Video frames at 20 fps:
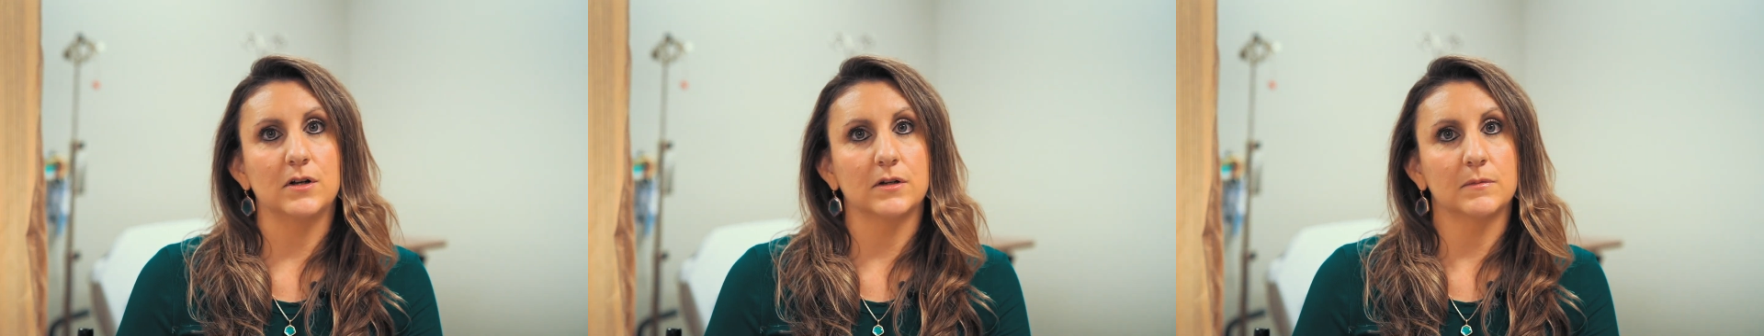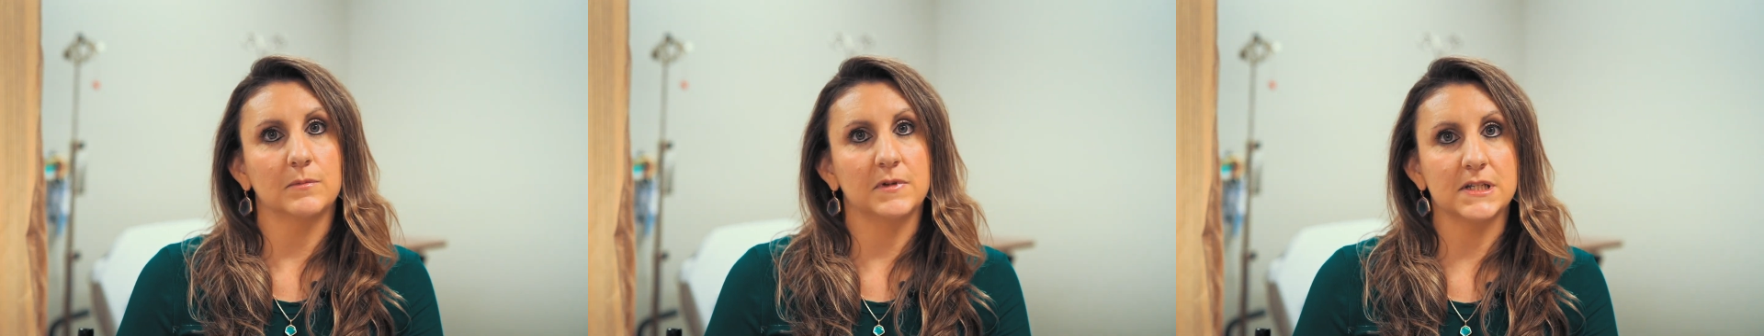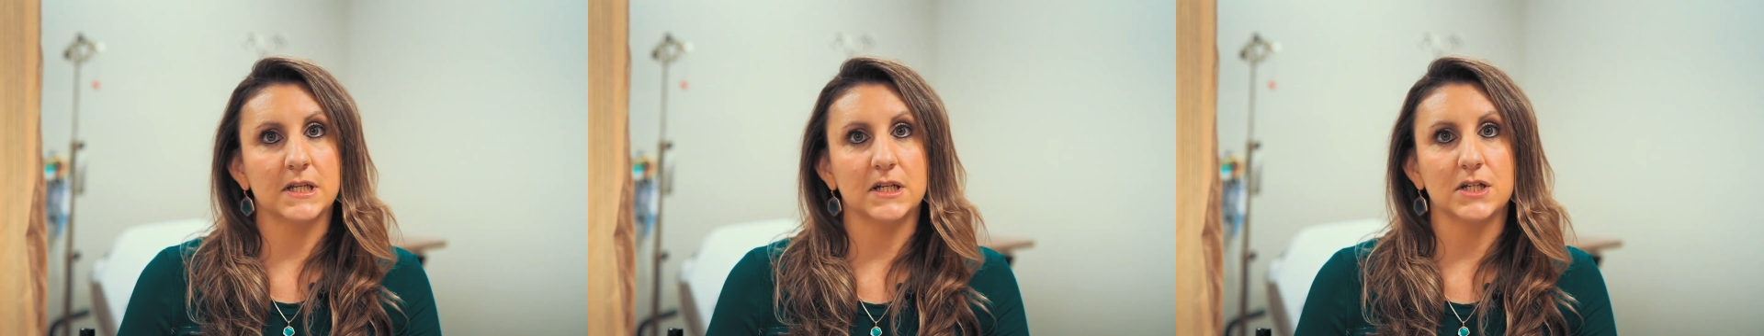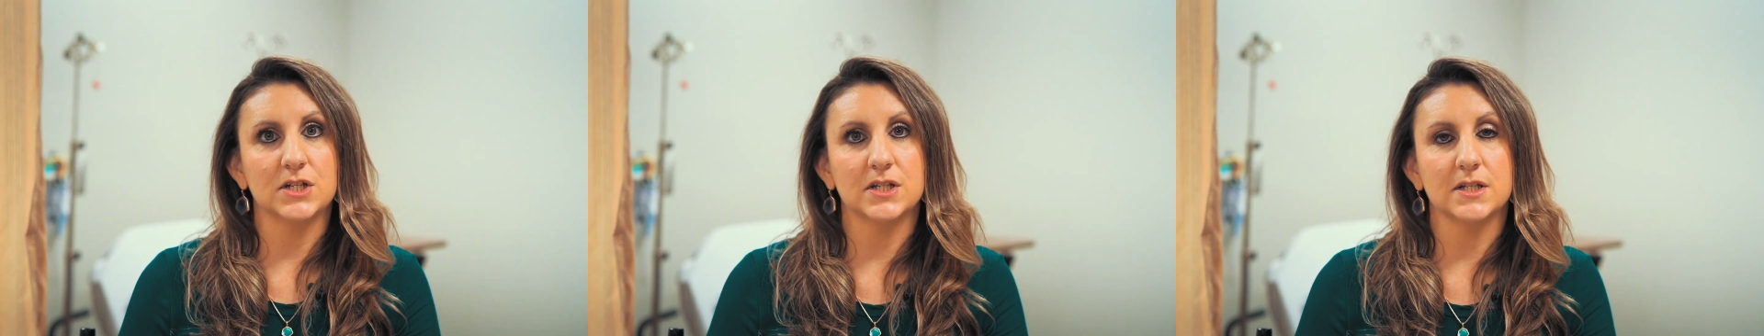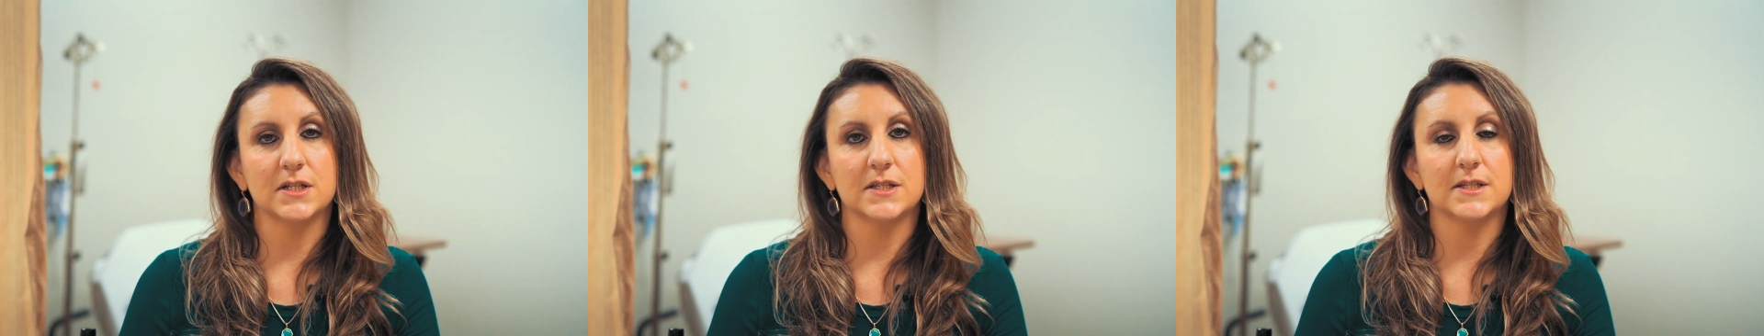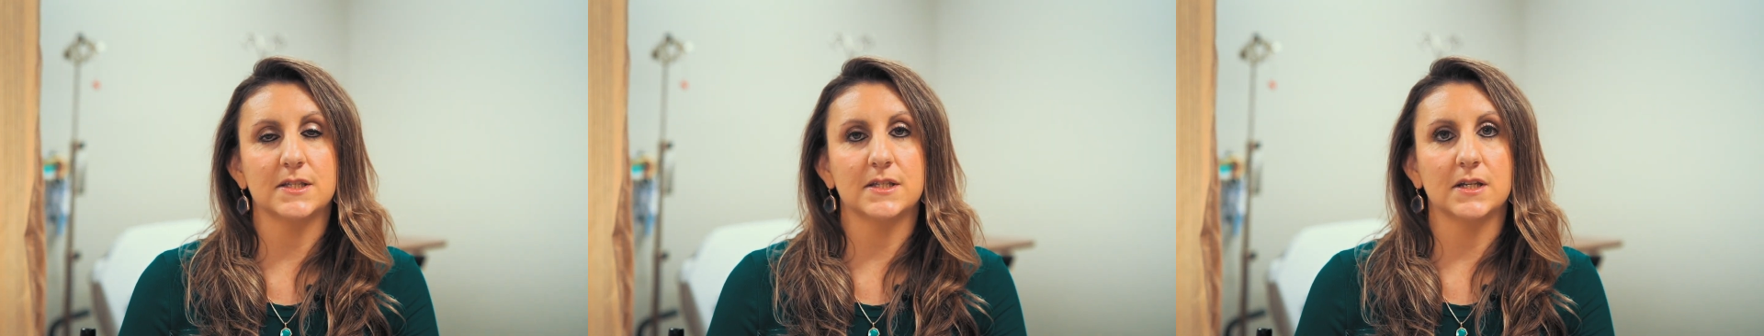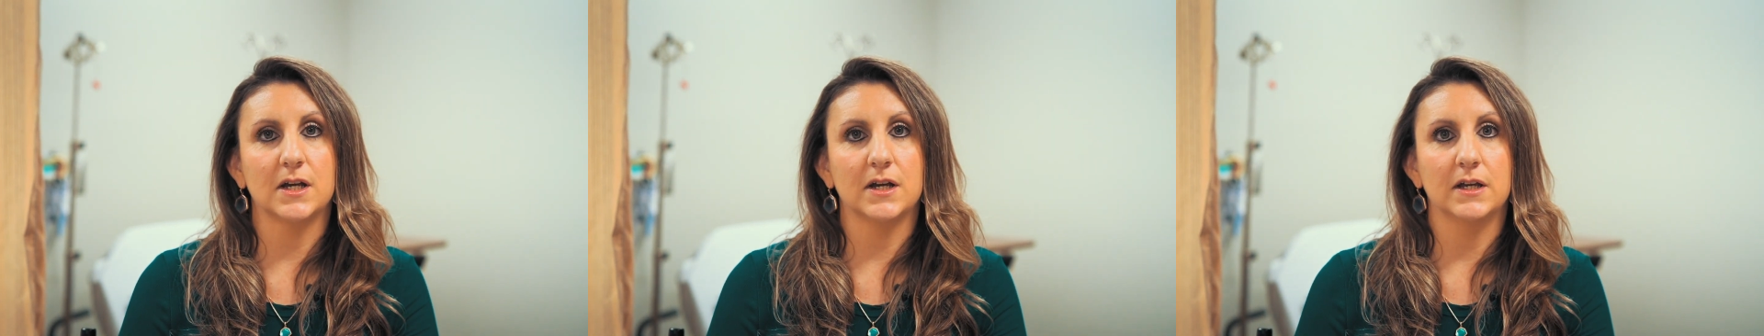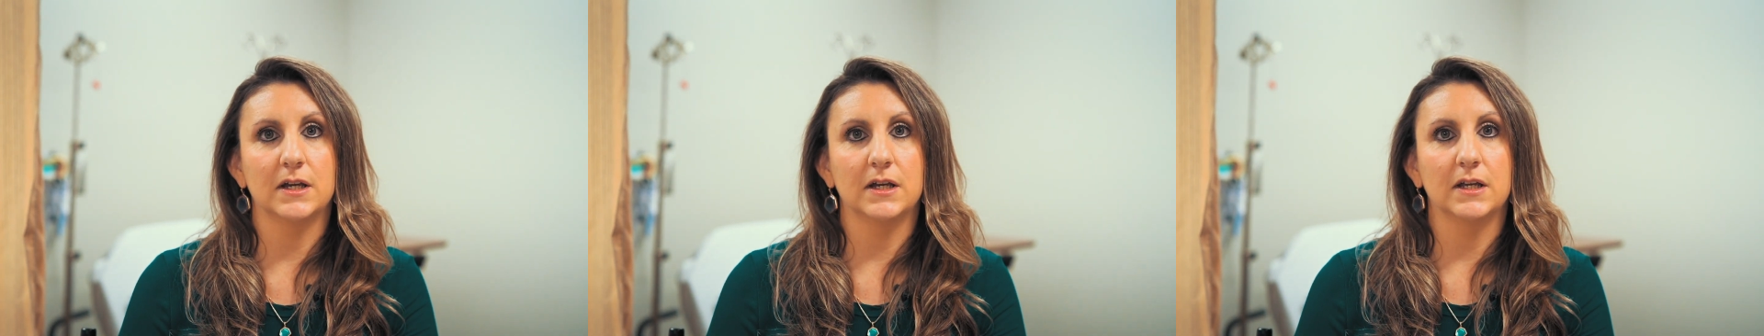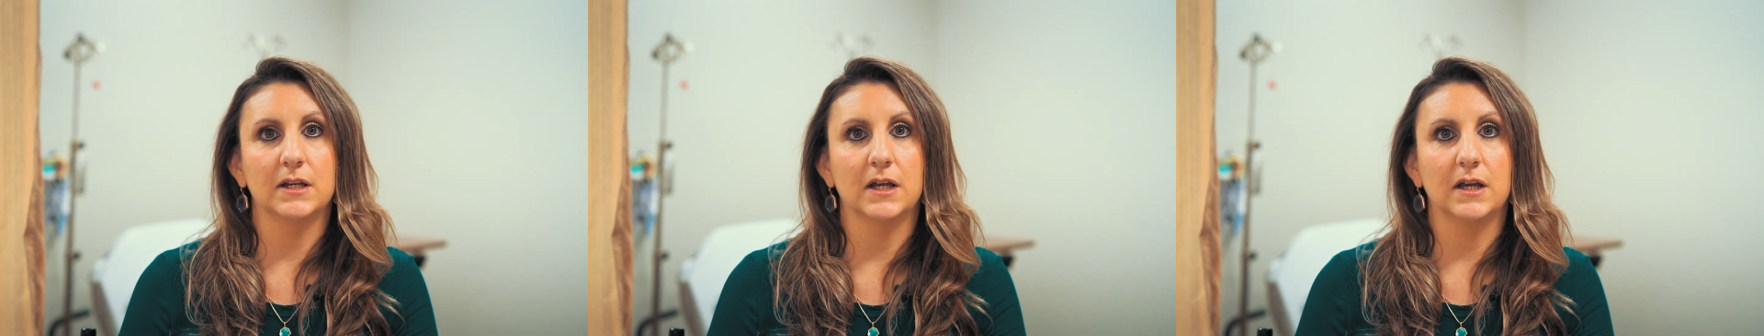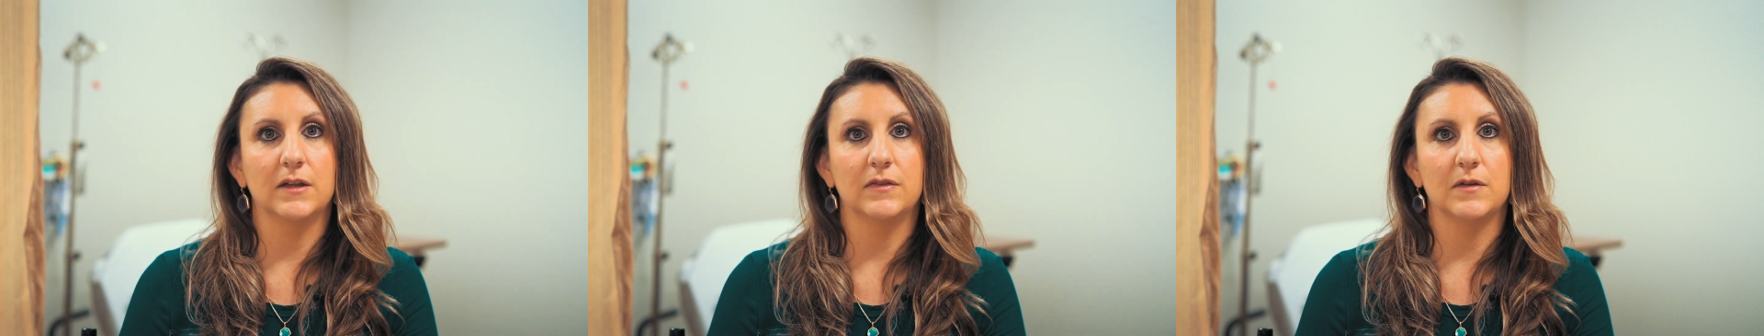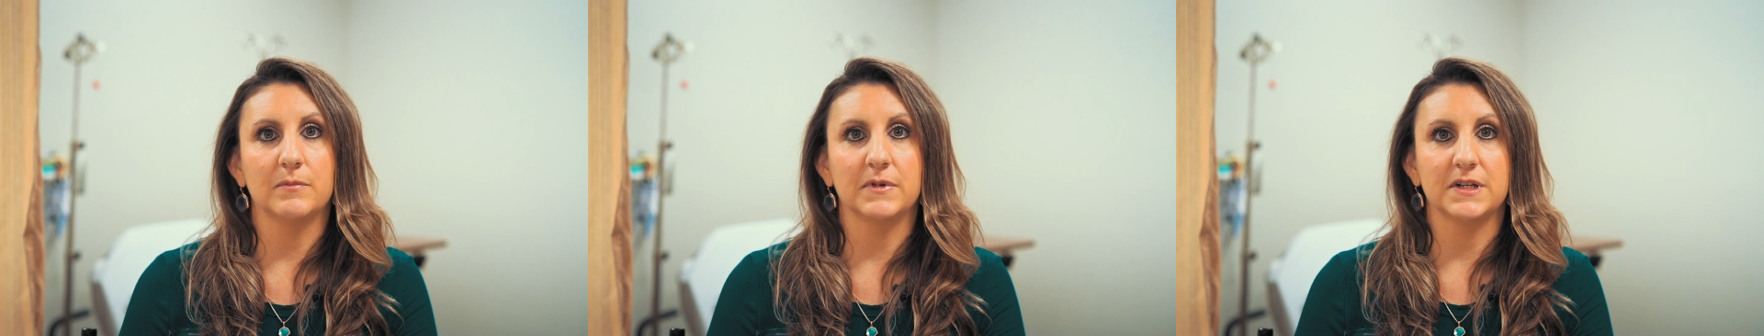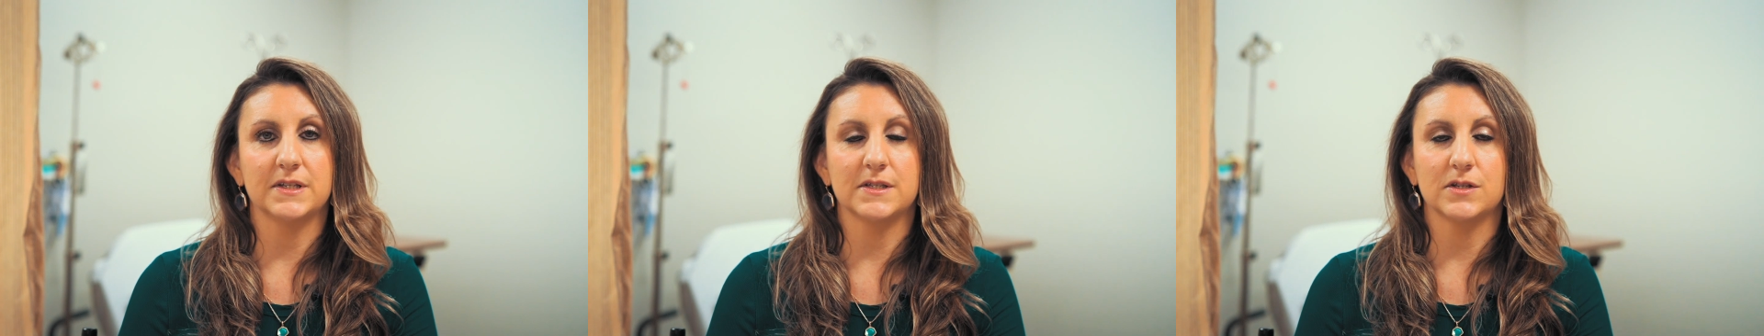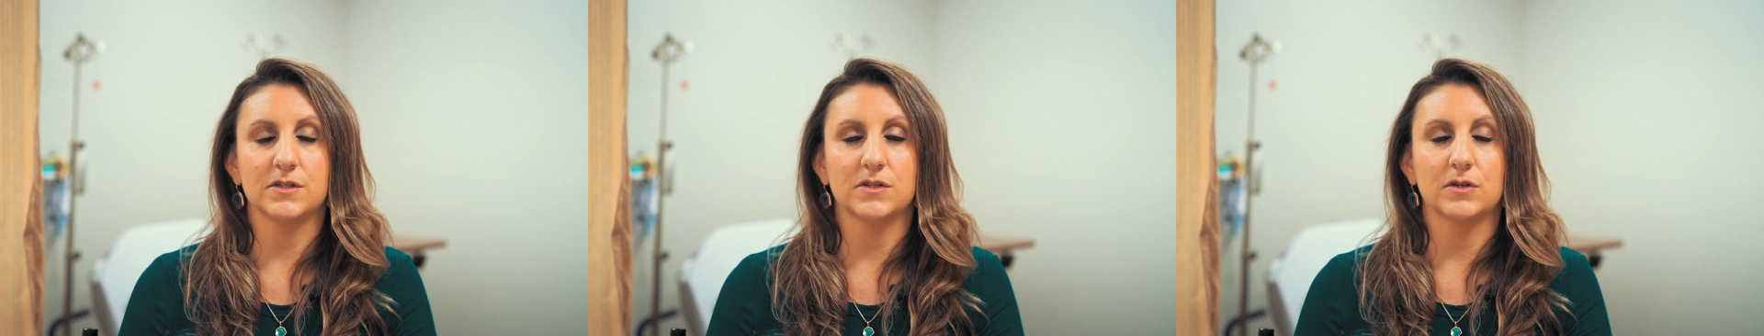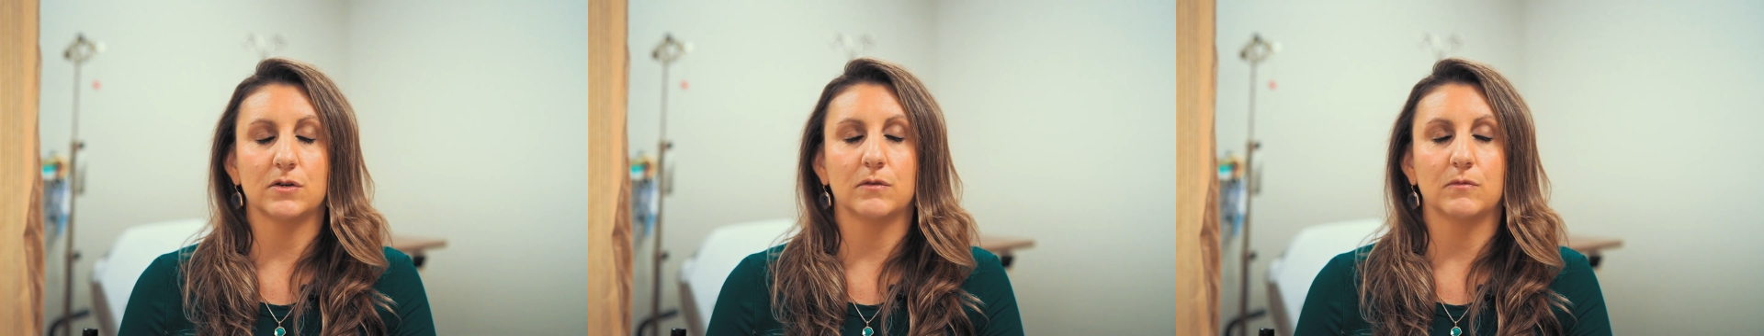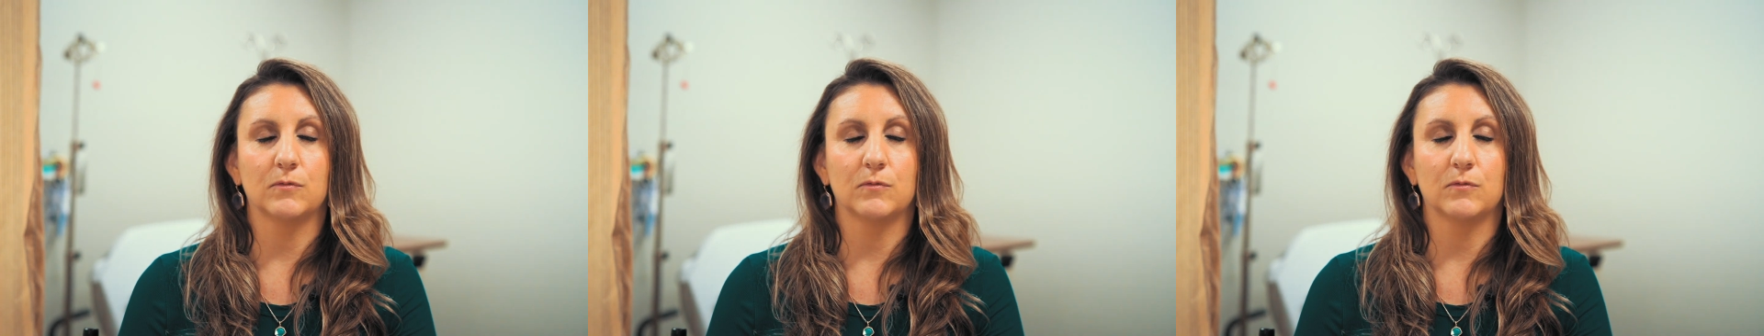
augmentations done, and then my sister,